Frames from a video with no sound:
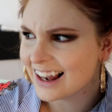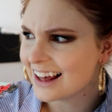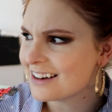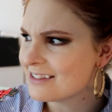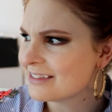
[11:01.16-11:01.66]
A
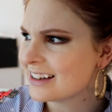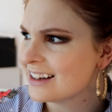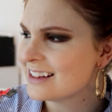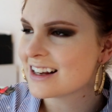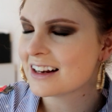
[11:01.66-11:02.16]
la fille.
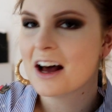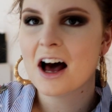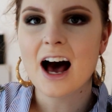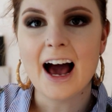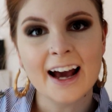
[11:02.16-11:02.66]
Is that,
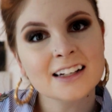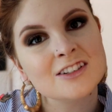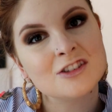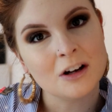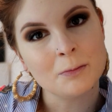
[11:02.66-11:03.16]
I had
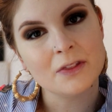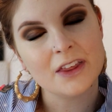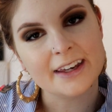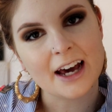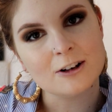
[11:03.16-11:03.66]
to stop and
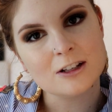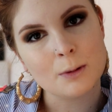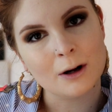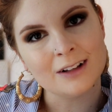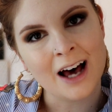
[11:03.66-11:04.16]
think how you
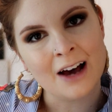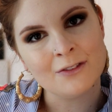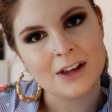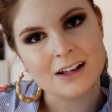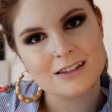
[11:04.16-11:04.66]
spelt
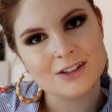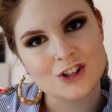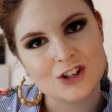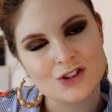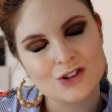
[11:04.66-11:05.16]
life. That's
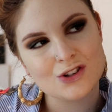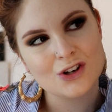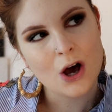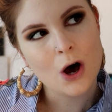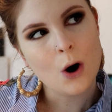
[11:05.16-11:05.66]

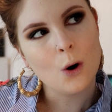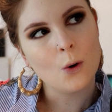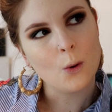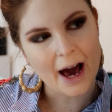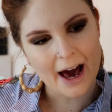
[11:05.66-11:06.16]
just
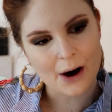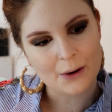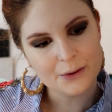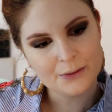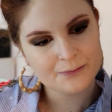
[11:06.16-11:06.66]

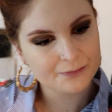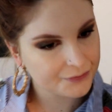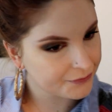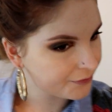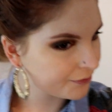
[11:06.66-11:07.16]
wow.
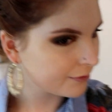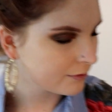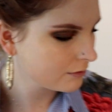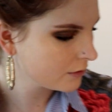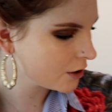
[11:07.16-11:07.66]

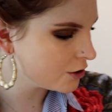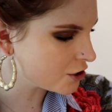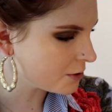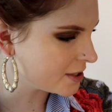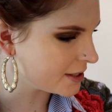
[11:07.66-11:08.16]
Good
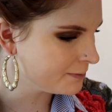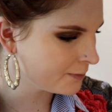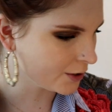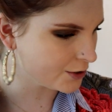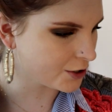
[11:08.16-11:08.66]
job, Sim.
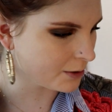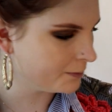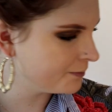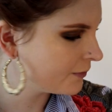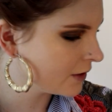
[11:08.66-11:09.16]
Good job.